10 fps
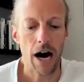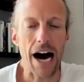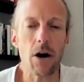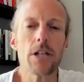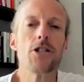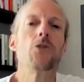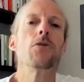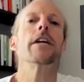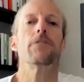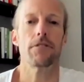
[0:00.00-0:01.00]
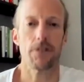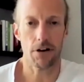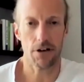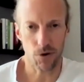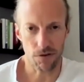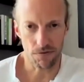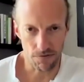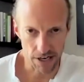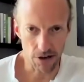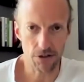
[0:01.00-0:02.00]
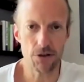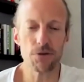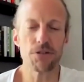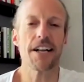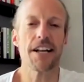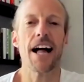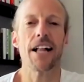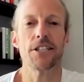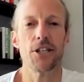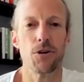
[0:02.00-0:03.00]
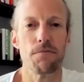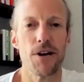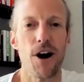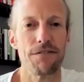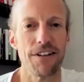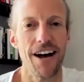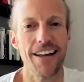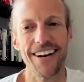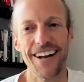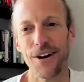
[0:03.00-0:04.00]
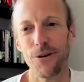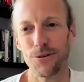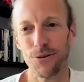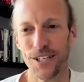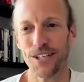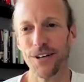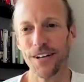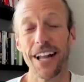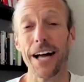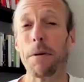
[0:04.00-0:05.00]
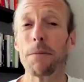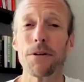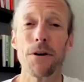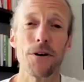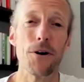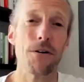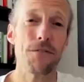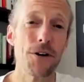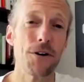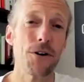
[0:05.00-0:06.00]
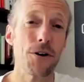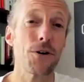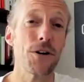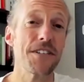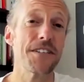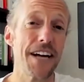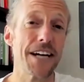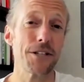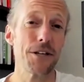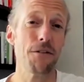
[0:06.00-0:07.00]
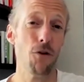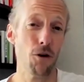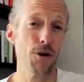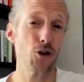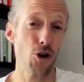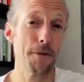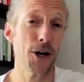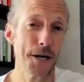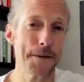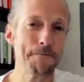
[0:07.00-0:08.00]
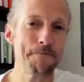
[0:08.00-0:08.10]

How did you get started with video? You used an analogy with me offline that I thought was really good. A lot of people don't know. If you don't know, Chris is actually a former drummer.